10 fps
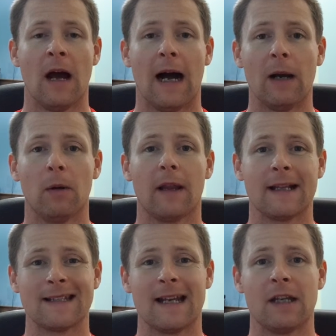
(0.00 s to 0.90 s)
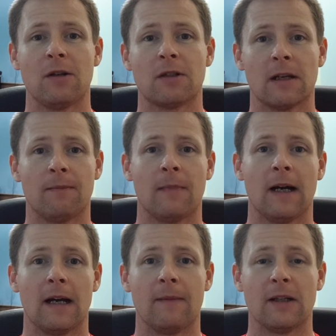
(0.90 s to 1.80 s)
I will then send you some
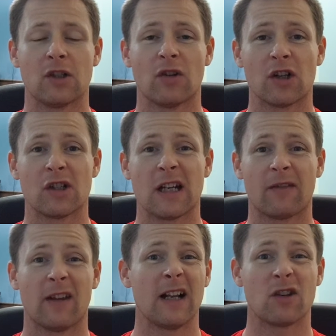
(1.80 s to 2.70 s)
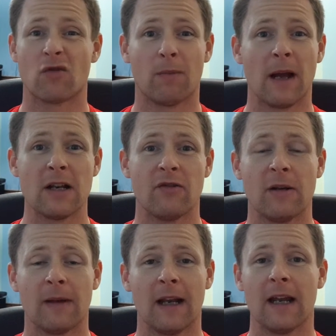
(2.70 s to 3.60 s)
instructions after that. Just reply to your
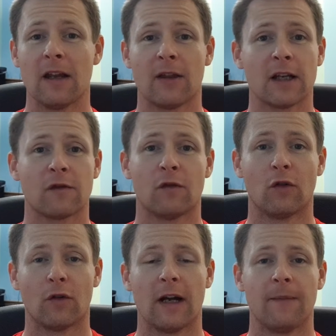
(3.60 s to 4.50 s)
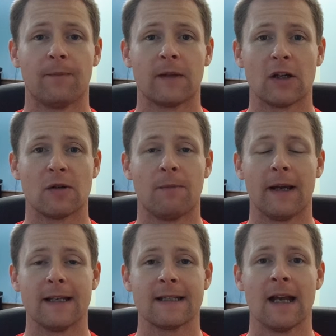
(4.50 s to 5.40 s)
email, hey, thanks for touching
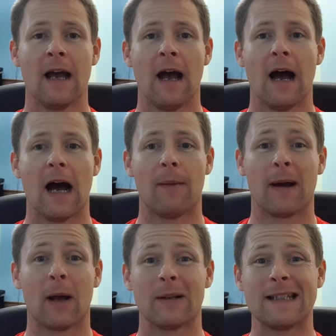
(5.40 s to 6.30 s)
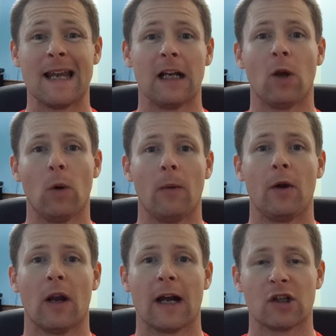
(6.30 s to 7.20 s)
base, and I will tell you where we're
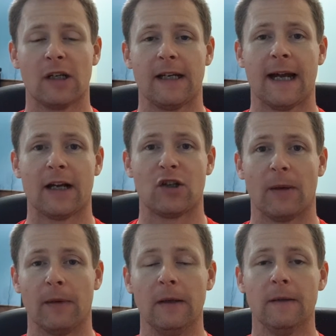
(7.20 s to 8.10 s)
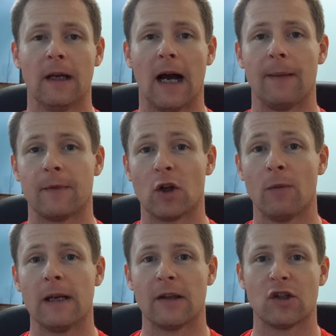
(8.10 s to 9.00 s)
going to actually catch up. It
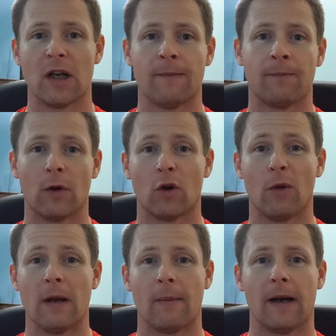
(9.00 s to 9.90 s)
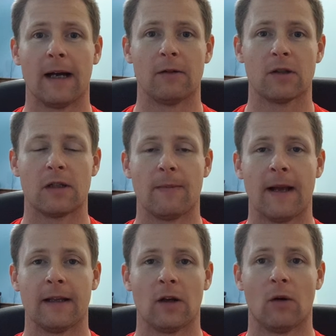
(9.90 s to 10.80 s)
could be at the gym, or it could be at my house,
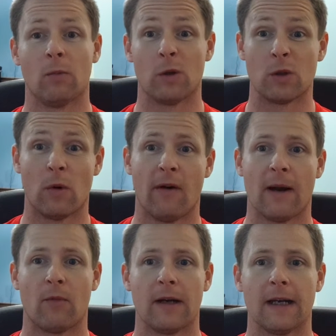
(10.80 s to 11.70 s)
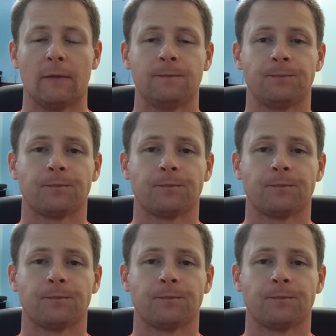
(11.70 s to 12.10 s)
depending on which is where I am right now.